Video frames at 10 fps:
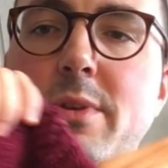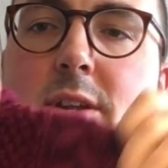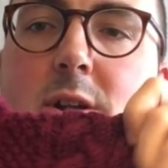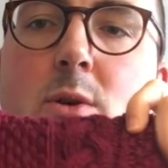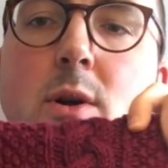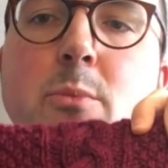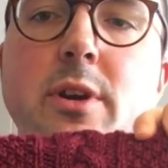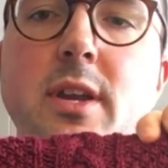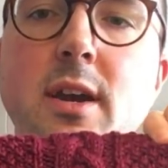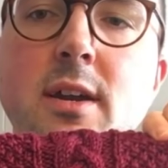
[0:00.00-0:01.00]
there we
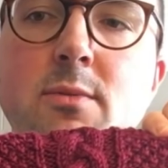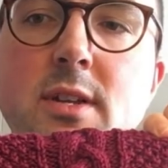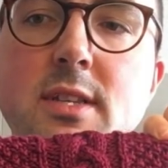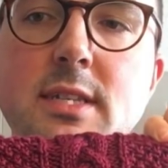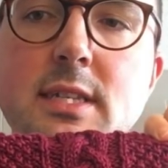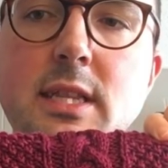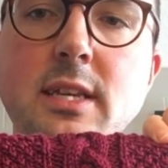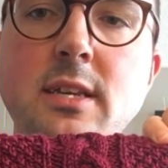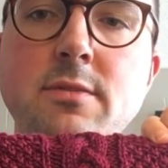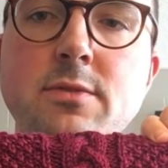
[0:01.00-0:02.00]
go. I'm working on one of the
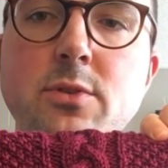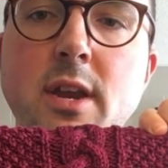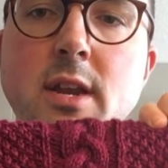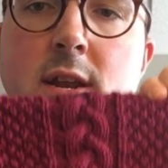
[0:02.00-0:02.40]
sleeves